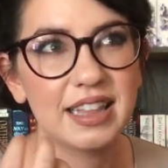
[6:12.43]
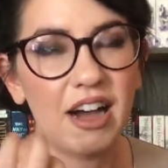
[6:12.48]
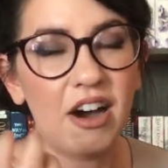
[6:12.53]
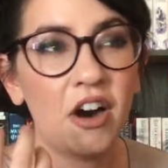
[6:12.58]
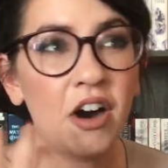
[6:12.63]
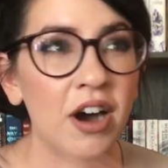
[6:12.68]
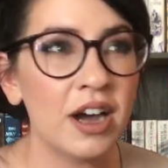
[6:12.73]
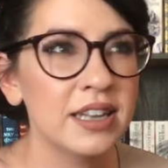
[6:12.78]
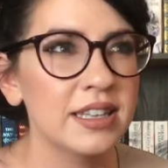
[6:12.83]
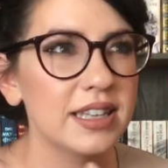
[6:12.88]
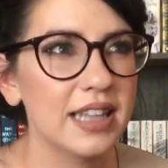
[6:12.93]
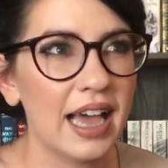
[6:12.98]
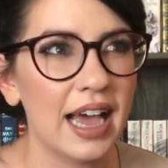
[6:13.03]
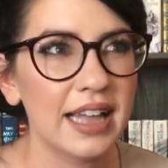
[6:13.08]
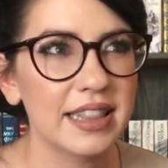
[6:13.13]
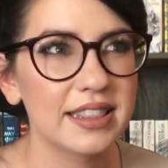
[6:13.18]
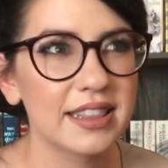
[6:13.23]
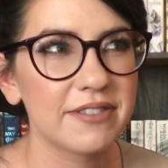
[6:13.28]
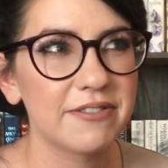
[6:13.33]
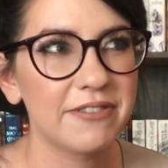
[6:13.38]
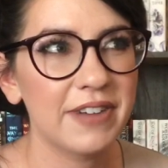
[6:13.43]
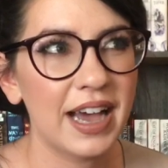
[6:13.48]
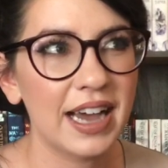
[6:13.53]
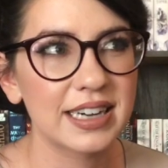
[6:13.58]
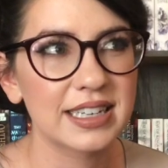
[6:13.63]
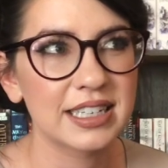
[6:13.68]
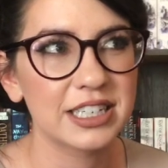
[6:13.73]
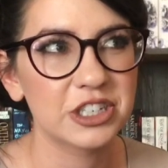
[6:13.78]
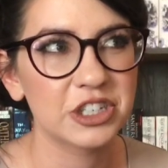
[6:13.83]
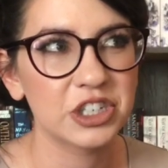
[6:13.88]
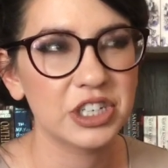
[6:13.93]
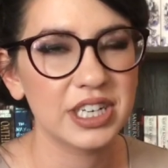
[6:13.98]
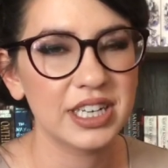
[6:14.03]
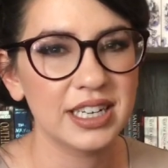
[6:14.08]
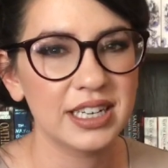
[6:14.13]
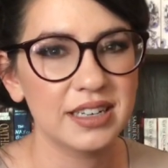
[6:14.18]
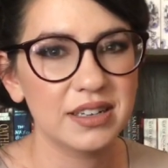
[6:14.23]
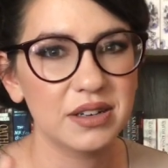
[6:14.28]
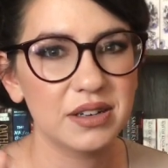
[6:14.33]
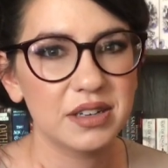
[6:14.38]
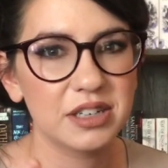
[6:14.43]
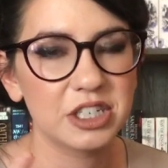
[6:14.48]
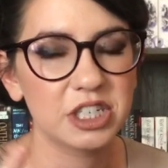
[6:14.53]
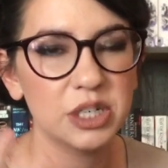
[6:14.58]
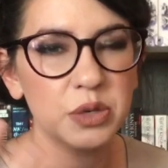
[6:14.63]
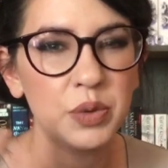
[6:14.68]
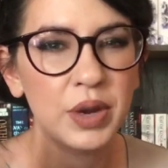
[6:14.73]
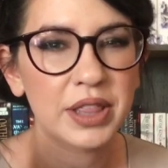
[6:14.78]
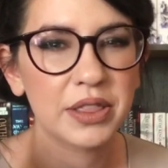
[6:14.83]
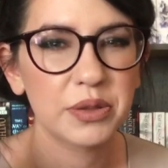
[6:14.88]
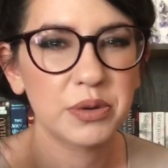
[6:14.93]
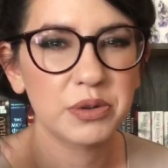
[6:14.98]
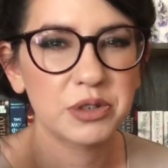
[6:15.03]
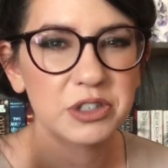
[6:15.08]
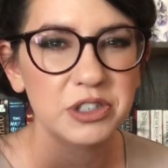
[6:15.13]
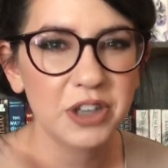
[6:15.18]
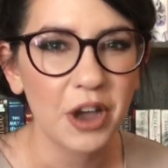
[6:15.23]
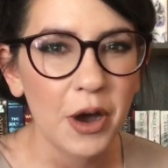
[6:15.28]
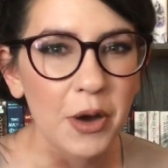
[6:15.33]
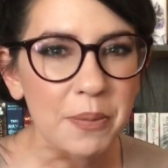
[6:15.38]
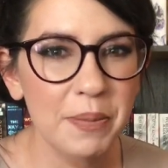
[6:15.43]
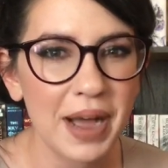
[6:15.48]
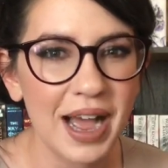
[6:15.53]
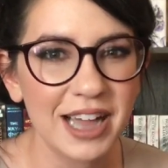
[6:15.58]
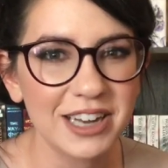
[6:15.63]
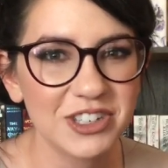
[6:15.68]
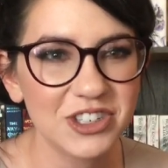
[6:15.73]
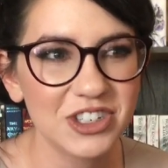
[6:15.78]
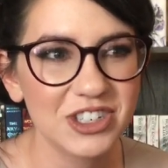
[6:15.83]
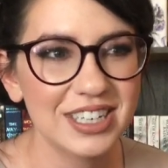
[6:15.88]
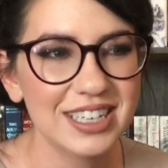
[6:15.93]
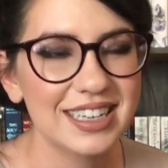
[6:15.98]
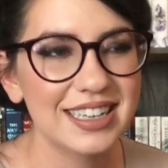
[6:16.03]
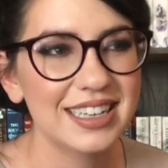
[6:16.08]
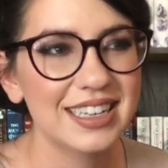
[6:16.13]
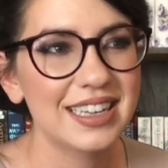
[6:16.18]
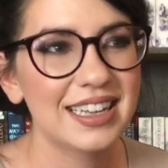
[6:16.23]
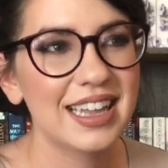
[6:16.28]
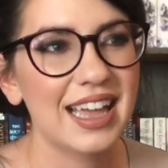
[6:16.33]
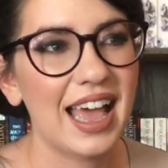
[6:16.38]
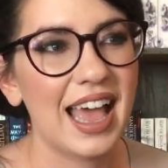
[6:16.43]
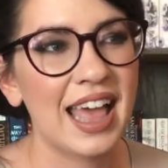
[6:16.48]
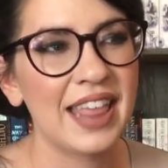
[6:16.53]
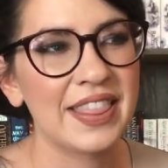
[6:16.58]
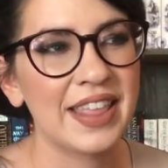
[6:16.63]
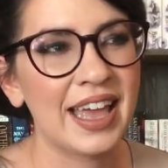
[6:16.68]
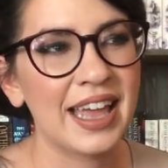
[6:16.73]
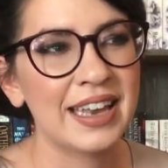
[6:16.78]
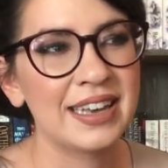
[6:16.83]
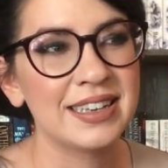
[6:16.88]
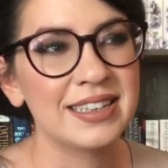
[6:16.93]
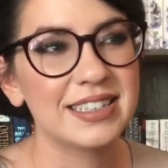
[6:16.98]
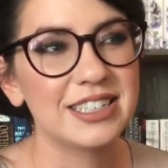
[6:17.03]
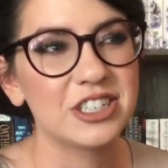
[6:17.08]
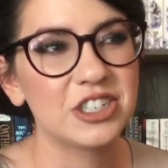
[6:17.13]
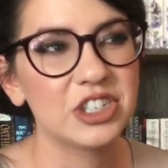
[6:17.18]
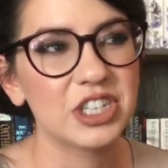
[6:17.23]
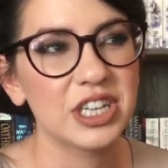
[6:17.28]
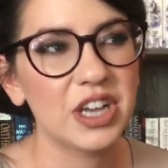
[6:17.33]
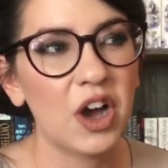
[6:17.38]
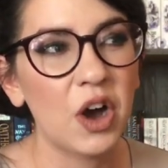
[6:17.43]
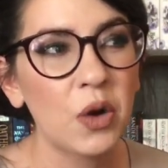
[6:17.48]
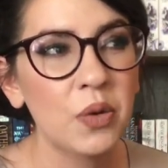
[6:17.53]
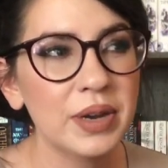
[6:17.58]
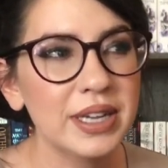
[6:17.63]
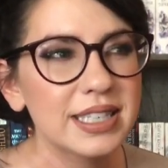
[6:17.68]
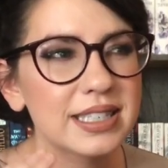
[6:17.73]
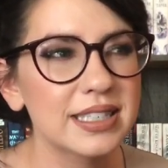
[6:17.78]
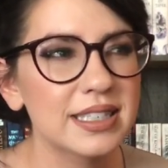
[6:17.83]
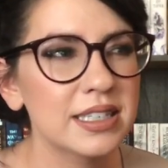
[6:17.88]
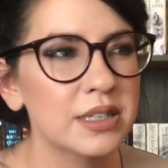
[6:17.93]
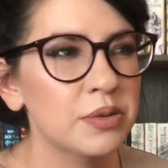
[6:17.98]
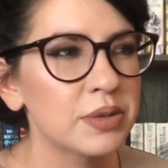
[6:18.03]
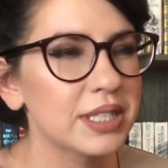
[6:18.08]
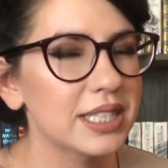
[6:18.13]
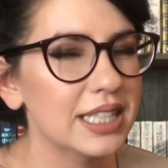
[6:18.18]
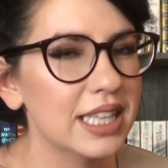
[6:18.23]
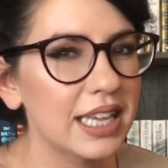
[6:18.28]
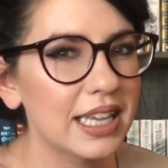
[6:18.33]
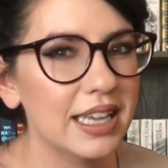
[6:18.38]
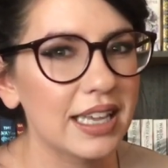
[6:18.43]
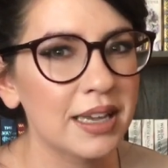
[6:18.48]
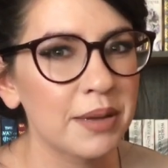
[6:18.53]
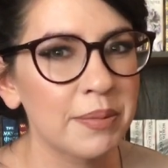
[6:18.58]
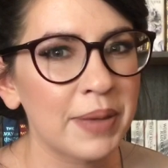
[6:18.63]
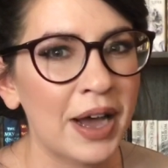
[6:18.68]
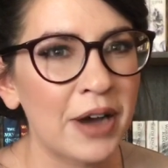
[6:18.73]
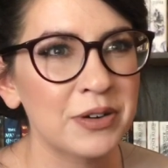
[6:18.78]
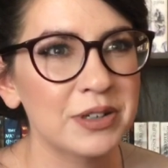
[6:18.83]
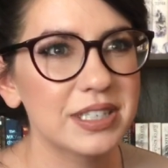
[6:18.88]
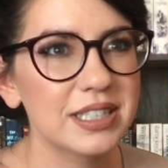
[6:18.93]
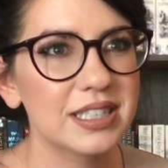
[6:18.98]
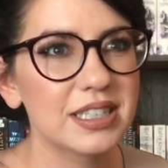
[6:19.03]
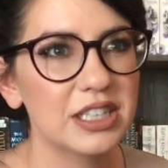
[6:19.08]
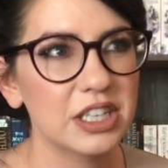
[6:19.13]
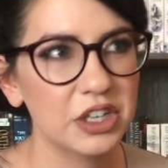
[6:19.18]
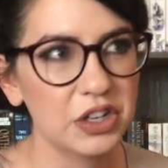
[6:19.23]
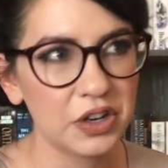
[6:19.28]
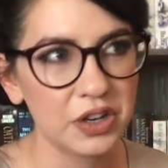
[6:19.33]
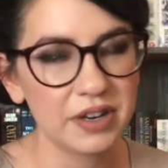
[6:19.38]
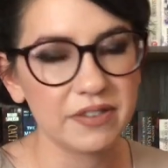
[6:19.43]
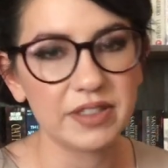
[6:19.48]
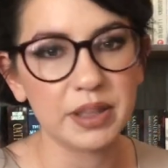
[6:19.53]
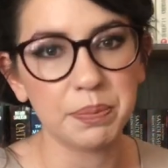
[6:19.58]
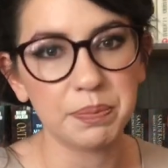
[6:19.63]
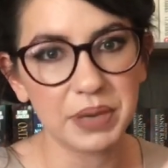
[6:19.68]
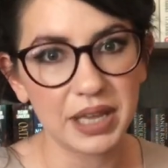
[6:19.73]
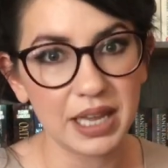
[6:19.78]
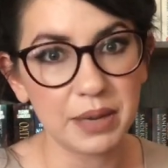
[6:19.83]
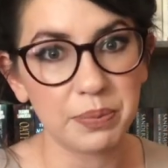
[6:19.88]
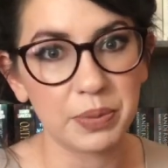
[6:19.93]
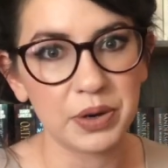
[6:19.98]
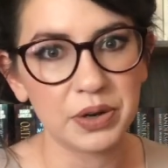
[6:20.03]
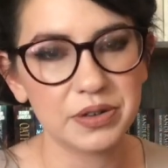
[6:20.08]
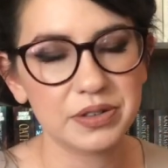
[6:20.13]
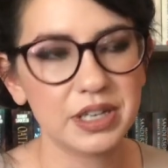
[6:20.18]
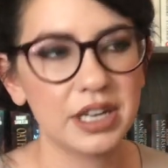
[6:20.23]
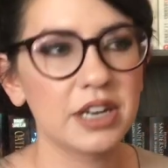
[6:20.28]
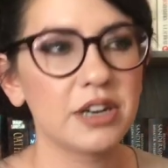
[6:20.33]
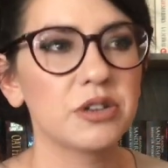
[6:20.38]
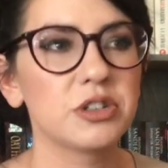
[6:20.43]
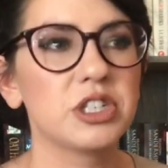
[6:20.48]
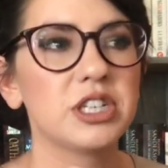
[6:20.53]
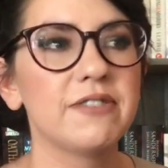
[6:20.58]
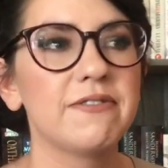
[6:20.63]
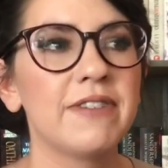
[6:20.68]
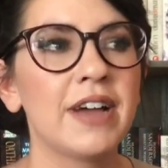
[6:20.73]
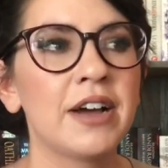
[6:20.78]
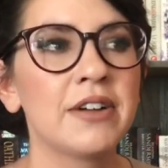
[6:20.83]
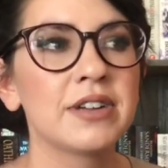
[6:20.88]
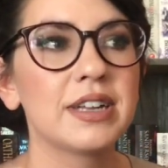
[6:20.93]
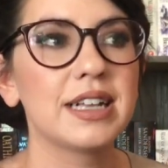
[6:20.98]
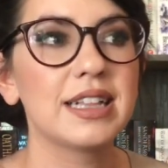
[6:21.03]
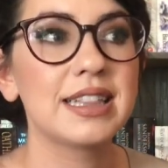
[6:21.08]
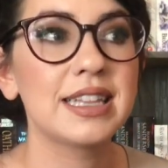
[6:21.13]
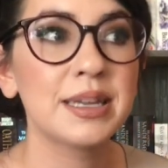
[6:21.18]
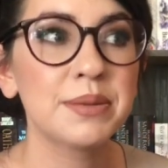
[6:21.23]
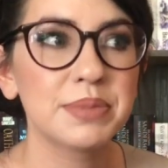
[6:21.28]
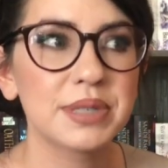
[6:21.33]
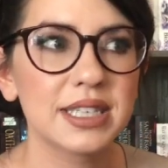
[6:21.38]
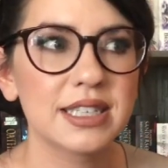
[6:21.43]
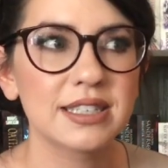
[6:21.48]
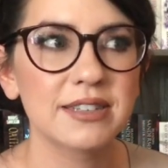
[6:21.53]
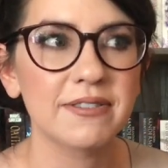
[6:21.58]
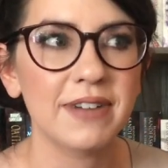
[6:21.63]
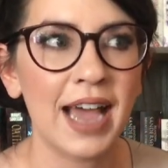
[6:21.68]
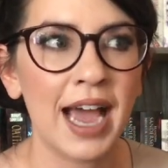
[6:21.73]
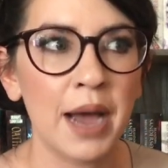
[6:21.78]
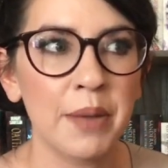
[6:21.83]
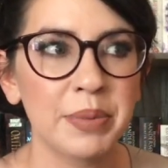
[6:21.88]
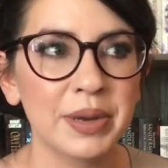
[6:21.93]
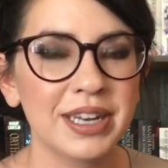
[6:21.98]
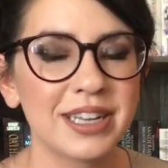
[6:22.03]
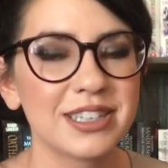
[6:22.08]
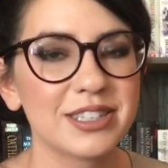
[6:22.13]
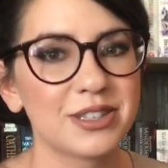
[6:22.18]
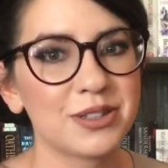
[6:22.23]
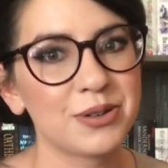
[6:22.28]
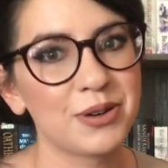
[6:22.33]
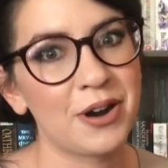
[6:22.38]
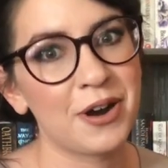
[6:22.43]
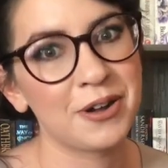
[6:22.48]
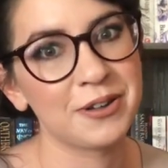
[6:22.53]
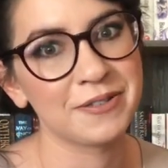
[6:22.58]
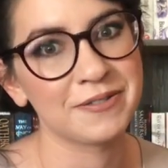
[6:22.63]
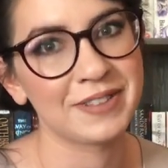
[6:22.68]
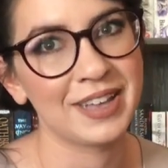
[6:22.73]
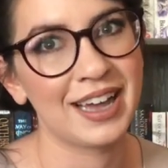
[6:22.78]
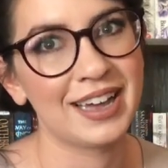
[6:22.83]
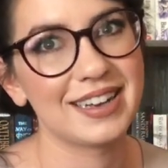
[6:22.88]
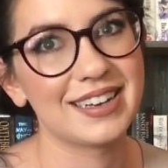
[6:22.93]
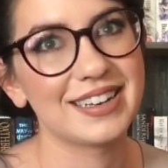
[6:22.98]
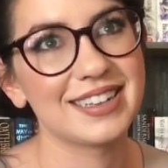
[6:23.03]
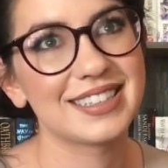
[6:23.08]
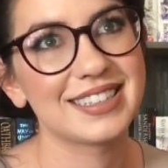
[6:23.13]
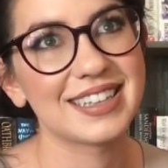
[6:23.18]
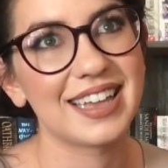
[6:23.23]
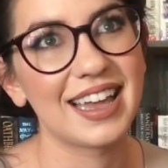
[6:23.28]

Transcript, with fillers: on that, the fact that she she went through so much and then she always still was thinking about the good of the people. You know, she found glimpses of happiness through all of that. And it's